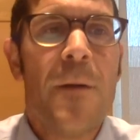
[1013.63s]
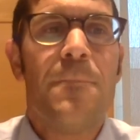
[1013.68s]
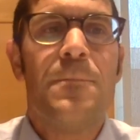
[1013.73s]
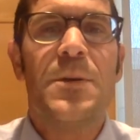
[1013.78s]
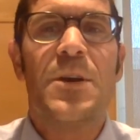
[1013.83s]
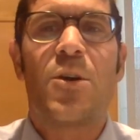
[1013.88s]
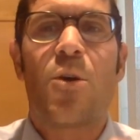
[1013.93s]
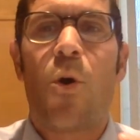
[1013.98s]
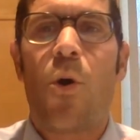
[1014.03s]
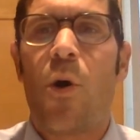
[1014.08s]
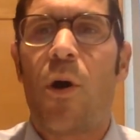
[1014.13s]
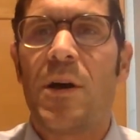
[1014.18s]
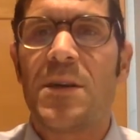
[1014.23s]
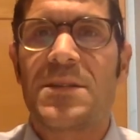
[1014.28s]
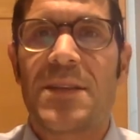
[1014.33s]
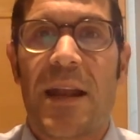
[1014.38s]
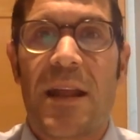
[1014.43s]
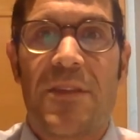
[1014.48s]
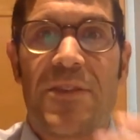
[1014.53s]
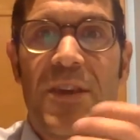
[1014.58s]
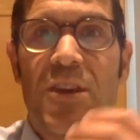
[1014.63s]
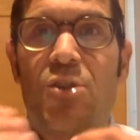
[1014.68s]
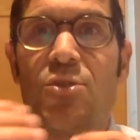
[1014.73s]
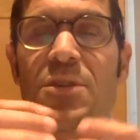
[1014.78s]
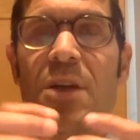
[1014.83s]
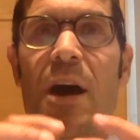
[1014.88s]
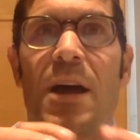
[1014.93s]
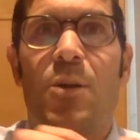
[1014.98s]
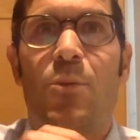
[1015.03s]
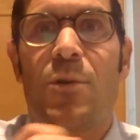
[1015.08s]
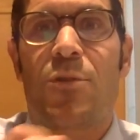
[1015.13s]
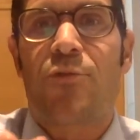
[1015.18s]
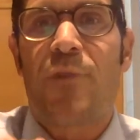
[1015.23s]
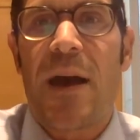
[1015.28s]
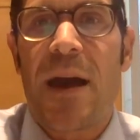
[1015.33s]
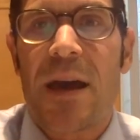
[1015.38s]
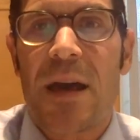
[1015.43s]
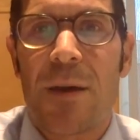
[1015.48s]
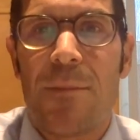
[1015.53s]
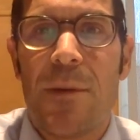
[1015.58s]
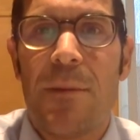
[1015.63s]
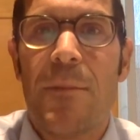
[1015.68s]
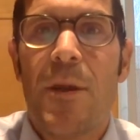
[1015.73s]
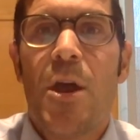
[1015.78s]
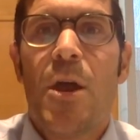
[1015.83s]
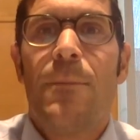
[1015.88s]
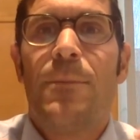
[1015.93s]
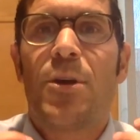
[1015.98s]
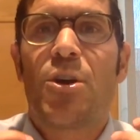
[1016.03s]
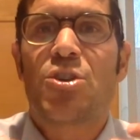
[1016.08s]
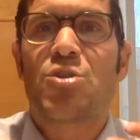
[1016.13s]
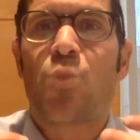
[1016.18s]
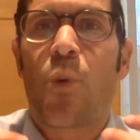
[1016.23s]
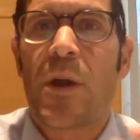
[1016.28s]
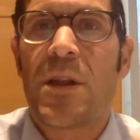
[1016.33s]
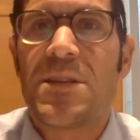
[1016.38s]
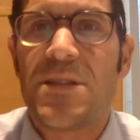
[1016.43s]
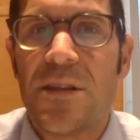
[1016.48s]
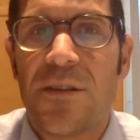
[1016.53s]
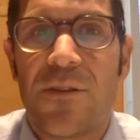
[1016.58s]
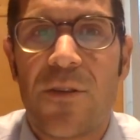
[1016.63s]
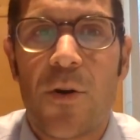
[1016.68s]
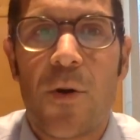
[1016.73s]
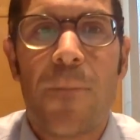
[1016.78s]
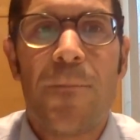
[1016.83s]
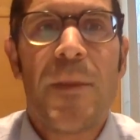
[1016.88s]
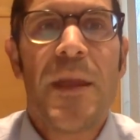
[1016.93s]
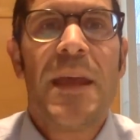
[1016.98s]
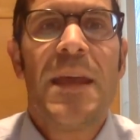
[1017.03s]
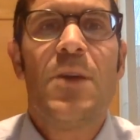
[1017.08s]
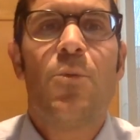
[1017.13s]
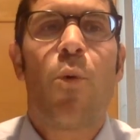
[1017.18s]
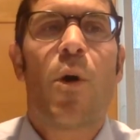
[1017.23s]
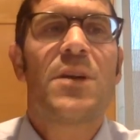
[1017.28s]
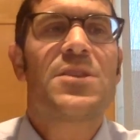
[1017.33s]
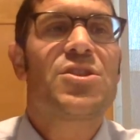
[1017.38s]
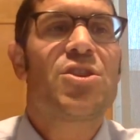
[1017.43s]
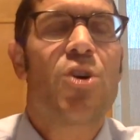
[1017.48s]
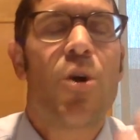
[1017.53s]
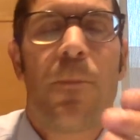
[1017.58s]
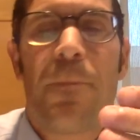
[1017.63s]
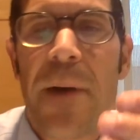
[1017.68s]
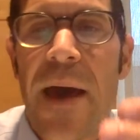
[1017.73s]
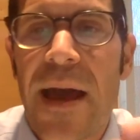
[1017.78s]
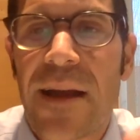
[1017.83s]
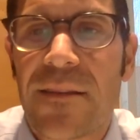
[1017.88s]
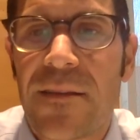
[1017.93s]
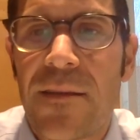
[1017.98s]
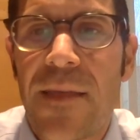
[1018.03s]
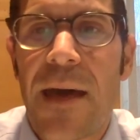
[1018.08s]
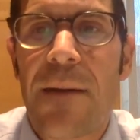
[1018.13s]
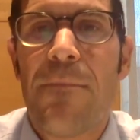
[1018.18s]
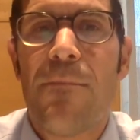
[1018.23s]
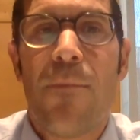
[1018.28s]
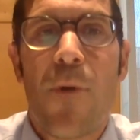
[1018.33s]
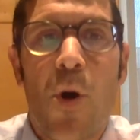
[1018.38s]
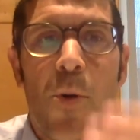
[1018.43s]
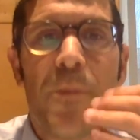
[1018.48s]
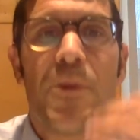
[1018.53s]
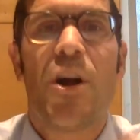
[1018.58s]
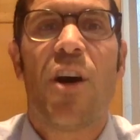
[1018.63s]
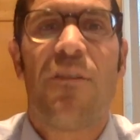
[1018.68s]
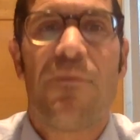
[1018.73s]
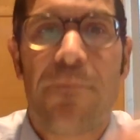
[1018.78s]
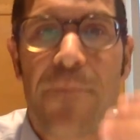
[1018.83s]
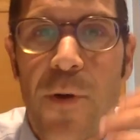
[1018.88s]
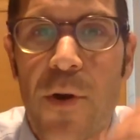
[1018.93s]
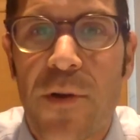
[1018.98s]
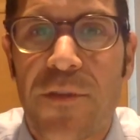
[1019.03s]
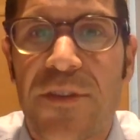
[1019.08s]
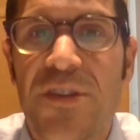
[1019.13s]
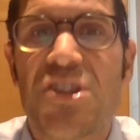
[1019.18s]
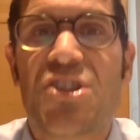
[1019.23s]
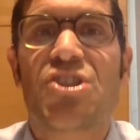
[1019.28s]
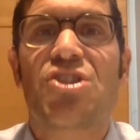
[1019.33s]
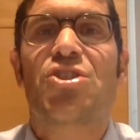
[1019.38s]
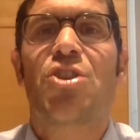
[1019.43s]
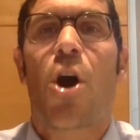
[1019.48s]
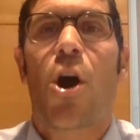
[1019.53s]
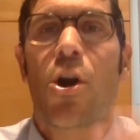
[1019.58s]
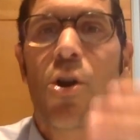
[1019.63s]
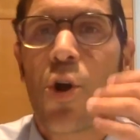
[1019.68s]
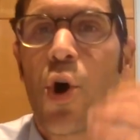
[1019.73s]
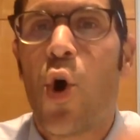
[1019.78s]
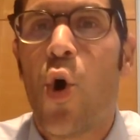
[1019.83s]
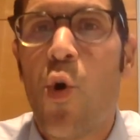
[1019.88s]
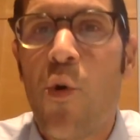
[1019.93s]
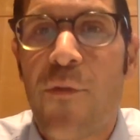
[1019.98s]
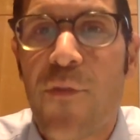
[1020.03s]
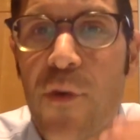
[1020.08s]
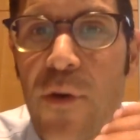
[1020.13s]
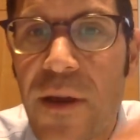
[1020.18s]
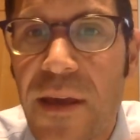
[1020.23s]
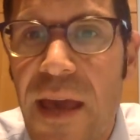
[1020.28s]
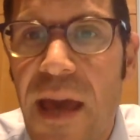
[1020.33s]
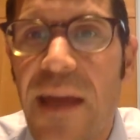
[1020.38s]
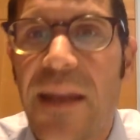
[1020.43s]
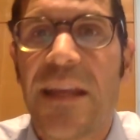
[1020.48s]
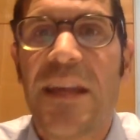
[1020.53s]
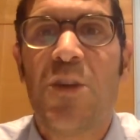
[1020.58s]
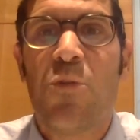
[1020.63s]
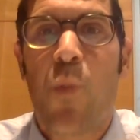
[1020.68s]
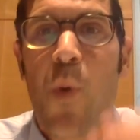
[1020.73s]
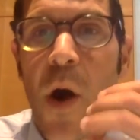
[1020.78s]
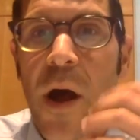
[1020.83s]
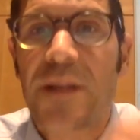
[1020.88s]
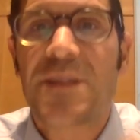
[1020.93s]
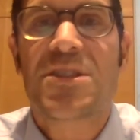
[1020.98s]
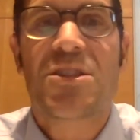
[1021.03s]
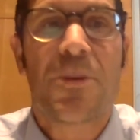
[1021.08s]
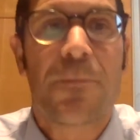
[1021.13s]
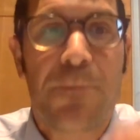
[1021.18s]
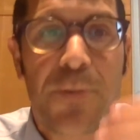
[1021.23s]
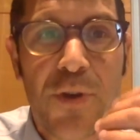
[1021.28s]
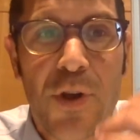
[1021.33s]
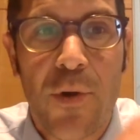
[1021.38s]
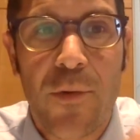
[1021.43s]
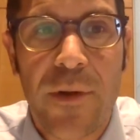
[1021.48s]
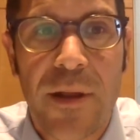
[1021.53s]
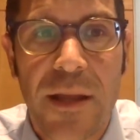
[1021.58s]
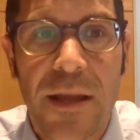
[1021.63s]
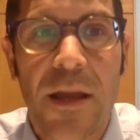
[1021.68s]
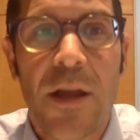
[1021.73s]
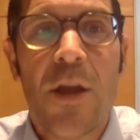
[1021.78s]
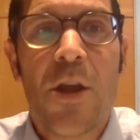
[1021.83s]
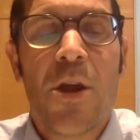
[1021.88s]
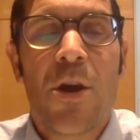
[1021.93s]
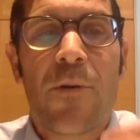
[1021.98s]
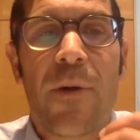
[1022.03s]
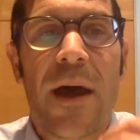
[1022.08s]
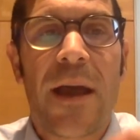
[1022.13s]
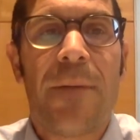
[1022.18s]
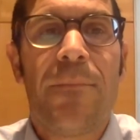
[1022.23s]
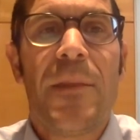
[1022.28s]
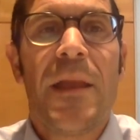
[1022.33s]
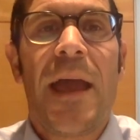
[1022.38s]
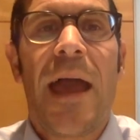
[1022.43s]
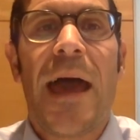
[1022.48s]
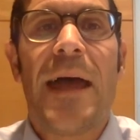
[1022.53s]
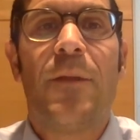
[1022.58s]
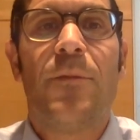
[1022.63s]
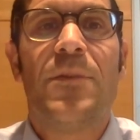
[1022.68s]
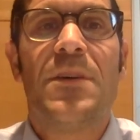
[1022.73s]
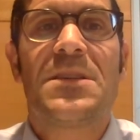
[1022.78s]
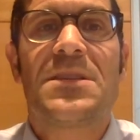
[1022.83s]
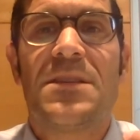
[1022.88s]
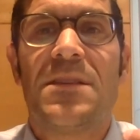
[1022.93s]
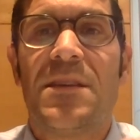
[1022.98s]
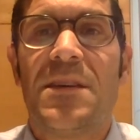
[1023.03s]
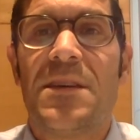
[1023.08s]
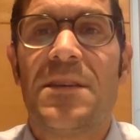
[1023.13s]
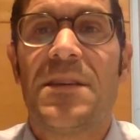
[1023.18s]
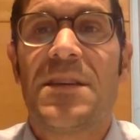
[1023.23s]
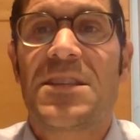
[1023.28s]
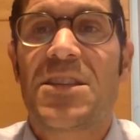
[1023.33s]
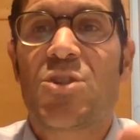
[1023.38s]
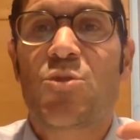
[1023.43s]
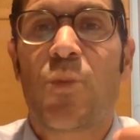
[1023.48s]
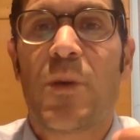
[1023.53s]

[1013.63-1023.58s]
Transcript: Because, and I think you tie it with rachamim, because what does he do? He wants to go back to that moment of birth, to start over again. He wants the purity, right? And this is